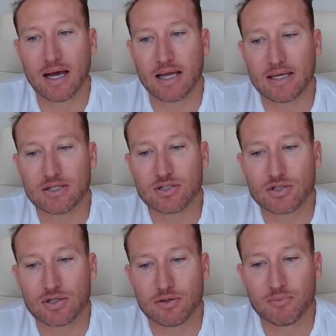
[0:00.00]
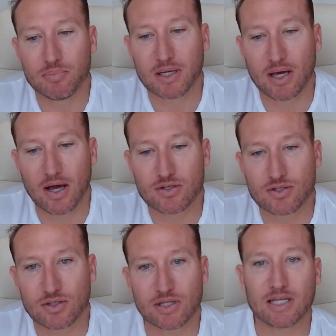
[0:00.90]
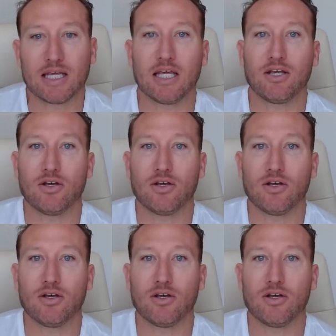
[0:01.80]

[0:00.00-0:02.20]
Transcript: is because the E